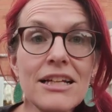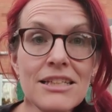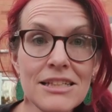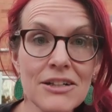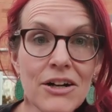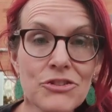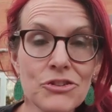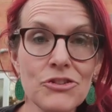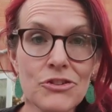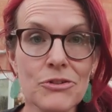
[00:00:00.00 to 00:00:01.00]
I did
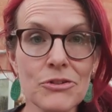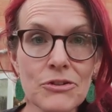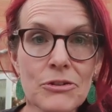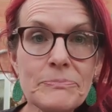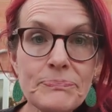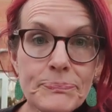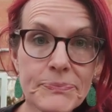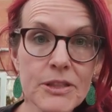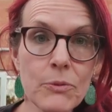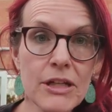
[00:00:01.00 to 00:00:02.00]
ask the doctor
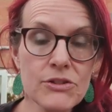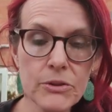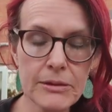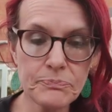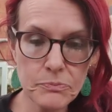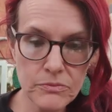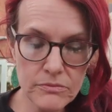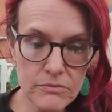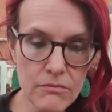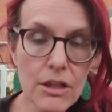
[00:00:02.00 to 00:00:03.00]
when I saw him
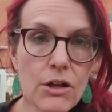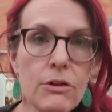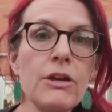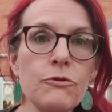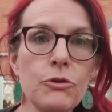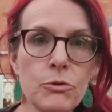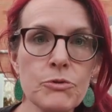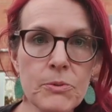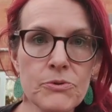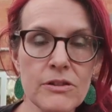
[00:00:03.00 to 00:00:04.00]
if you were
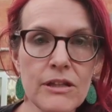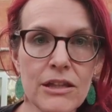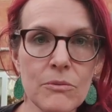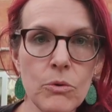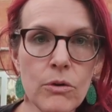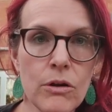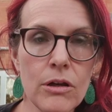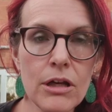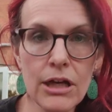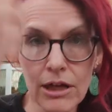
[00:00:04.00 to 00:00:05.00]
supposed to take them all
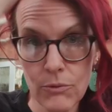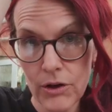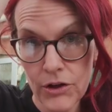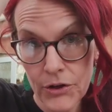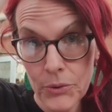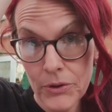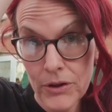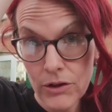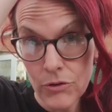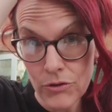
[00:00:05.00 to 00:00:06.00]
at one go
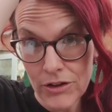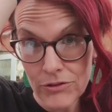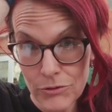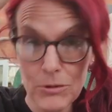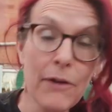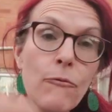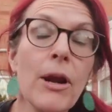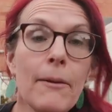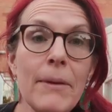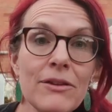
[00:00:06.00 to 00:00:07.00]
or others. Uh,
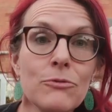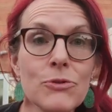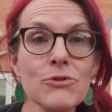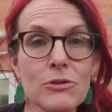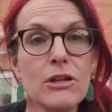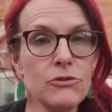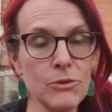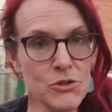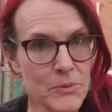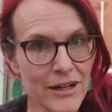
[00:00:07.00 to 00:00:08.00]
what I meant was,
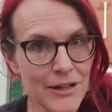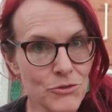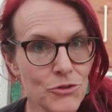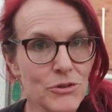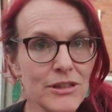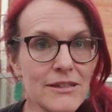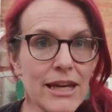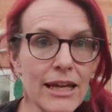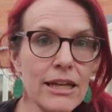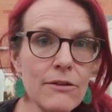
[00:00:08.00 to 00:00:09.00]
do I spread it out during the
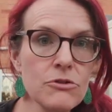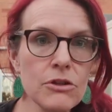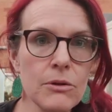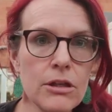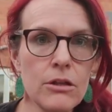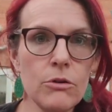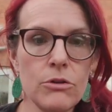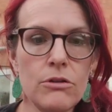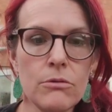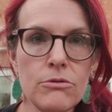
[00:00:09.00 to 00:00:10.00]
day? And he was going, no,
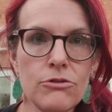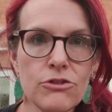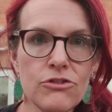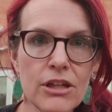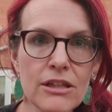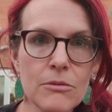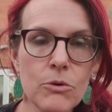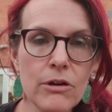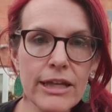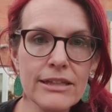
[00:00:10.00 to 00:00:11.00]
you don't just take
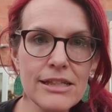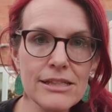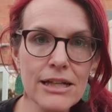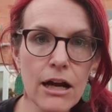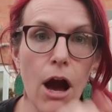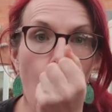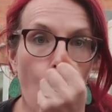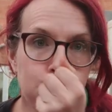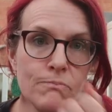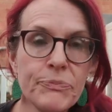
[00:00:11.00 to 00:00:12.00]
them all like this and go,
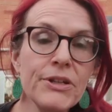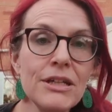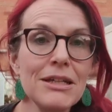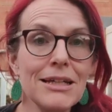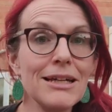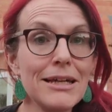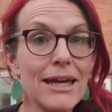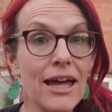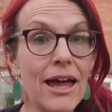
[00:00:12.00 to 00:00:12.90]
uh,